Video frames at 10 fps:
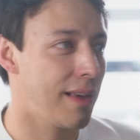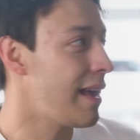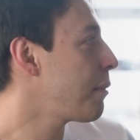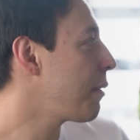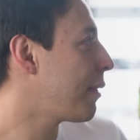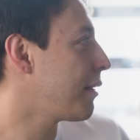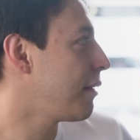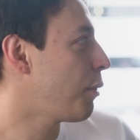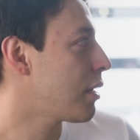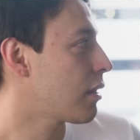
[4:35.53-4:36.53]

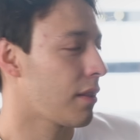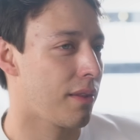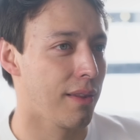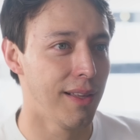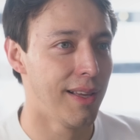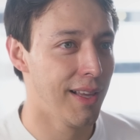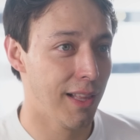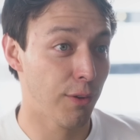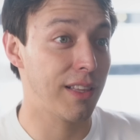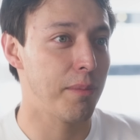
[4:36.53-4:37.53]
Everyone
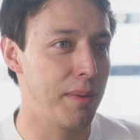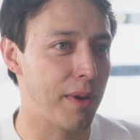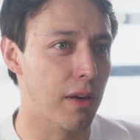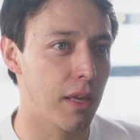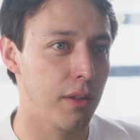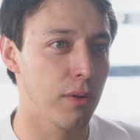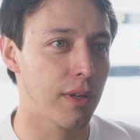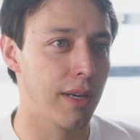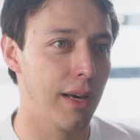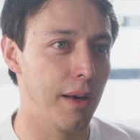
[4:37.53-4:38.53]
looked at me because I
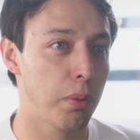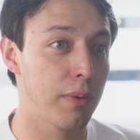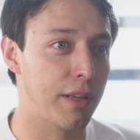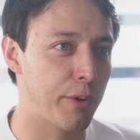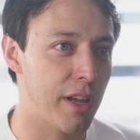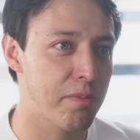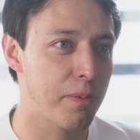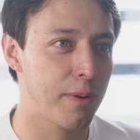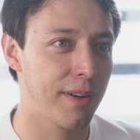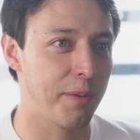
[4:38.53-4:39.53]
took public
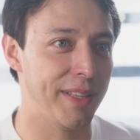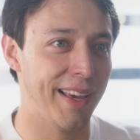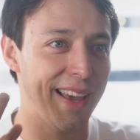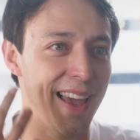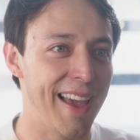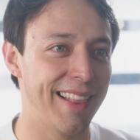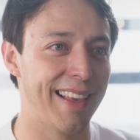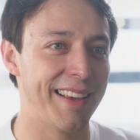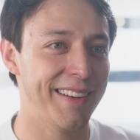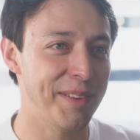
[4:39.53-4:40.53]
transport with a head,
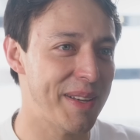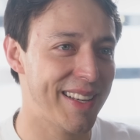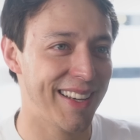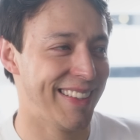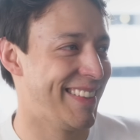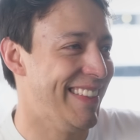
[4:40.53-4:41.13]
oh my god.